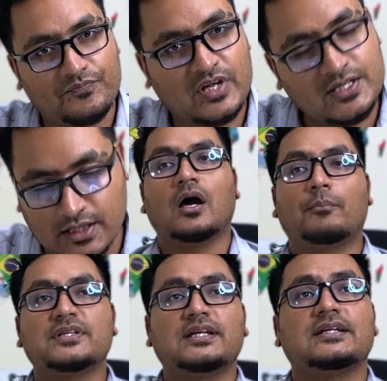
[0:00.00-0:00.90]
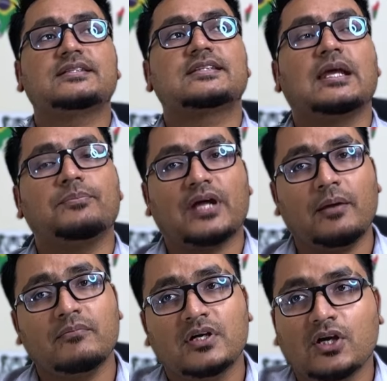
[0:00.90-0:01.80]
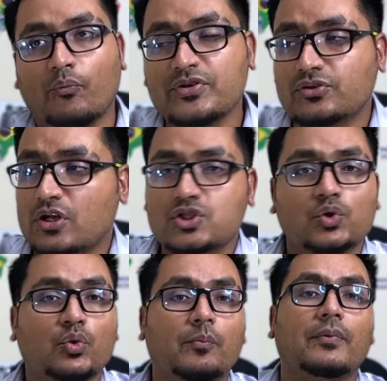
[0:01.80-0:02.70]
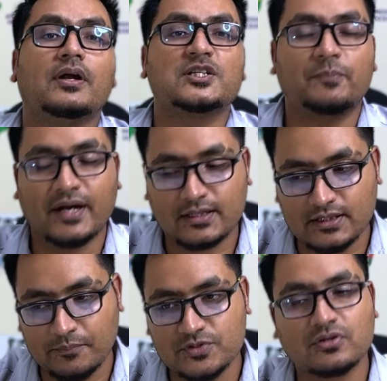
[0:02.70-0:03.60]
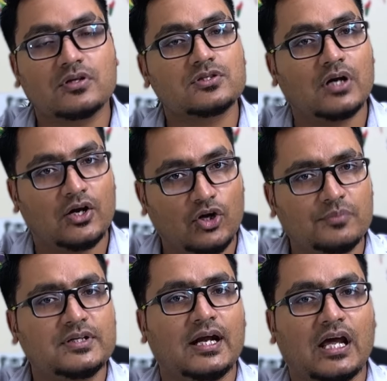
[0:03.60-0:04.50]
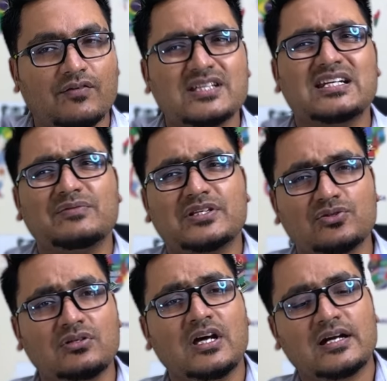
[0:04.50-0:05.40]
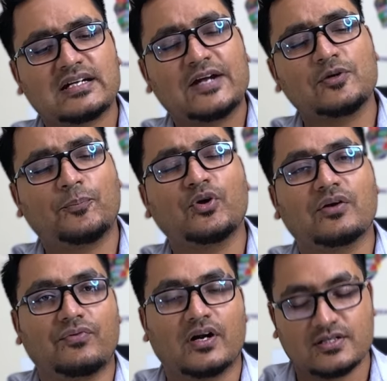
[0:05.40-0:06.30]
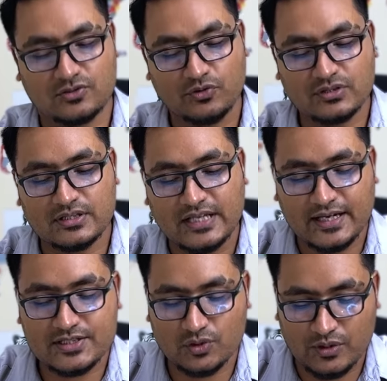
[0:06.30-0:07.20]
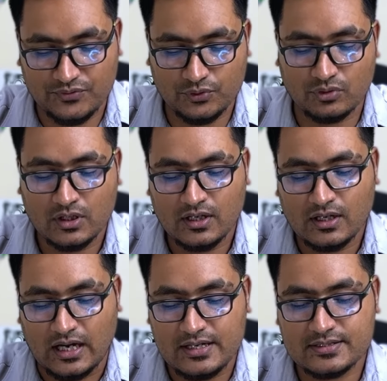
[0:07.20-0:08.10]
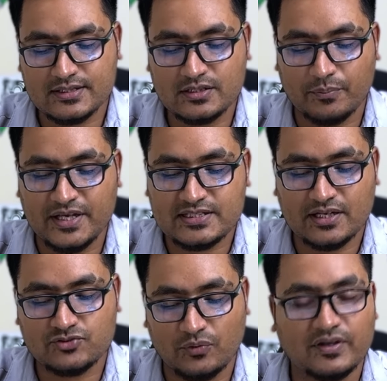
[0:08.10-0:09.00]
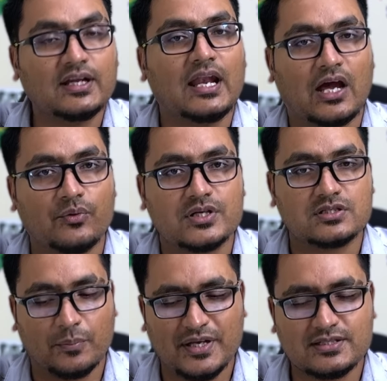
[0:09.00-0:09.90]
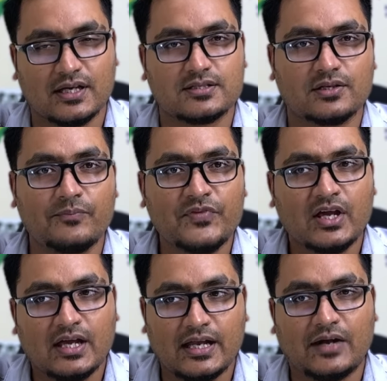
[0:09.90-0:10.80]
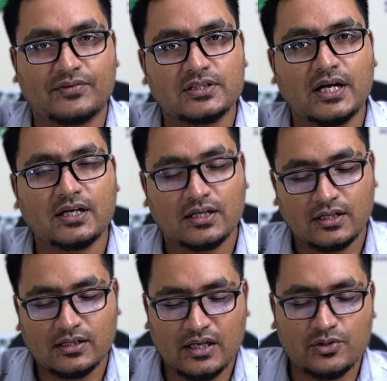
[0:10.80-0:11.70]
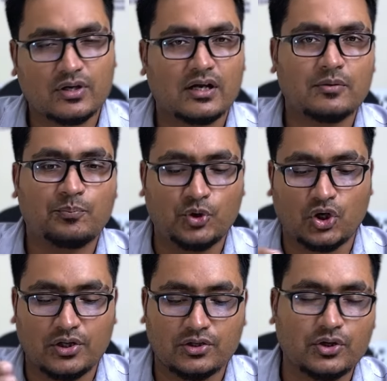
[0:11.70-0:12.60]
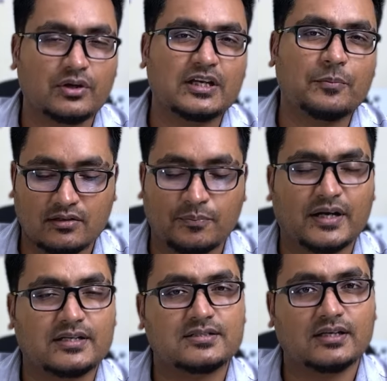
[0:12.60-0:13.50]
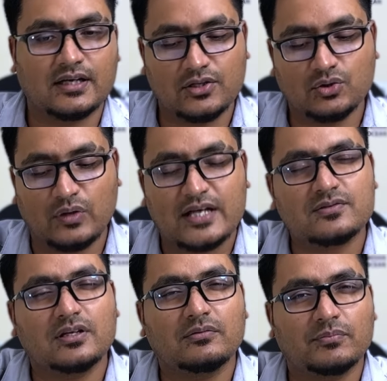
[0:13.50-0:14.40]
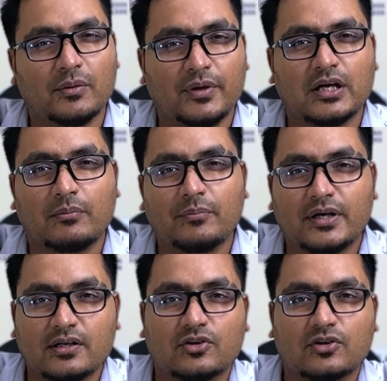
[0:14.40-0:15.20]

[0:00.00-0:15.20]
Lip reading: Hindi. But then at the same time, we should also respect them. We should also adopt their language. At least we should try to put effort. So the thing is, if you understand the basics of any language, the basics, and after that, you can put on, you can keep practicing and you actually become a better